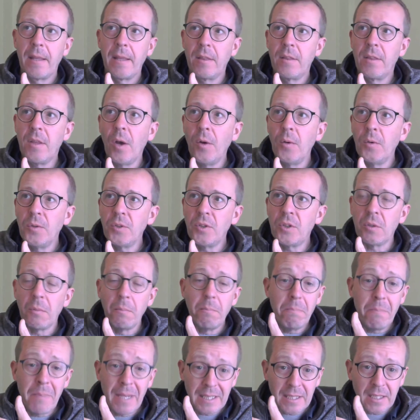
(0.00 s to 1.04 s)
those
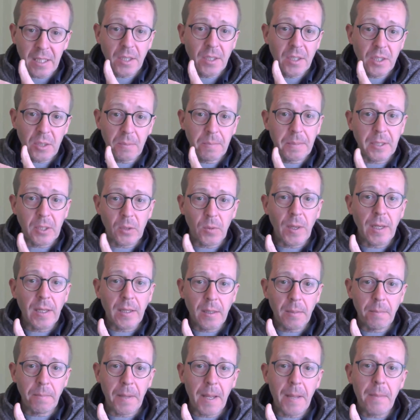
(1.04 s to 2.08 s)
misses between
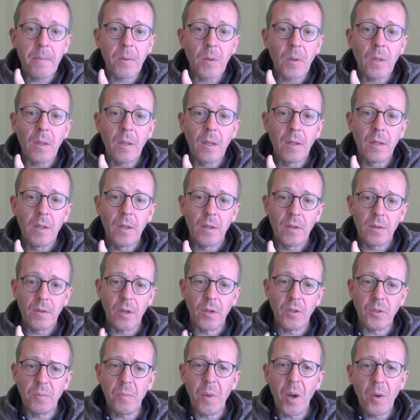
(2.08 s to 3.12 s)
the people,
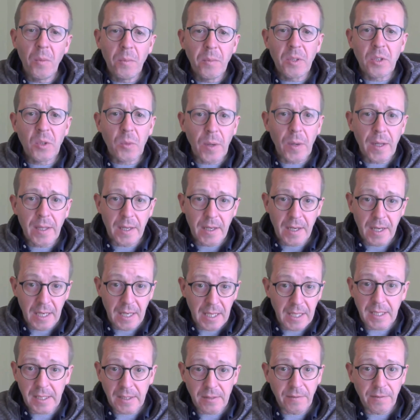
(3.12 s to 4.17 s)
those moments where the
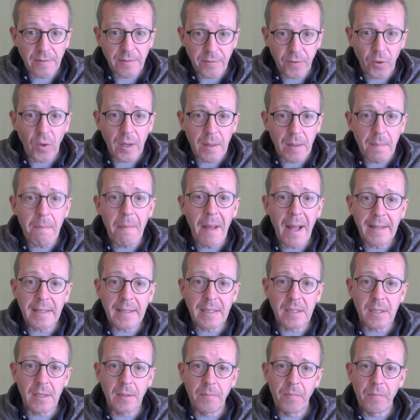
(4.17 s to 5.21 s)
need isn't fully met.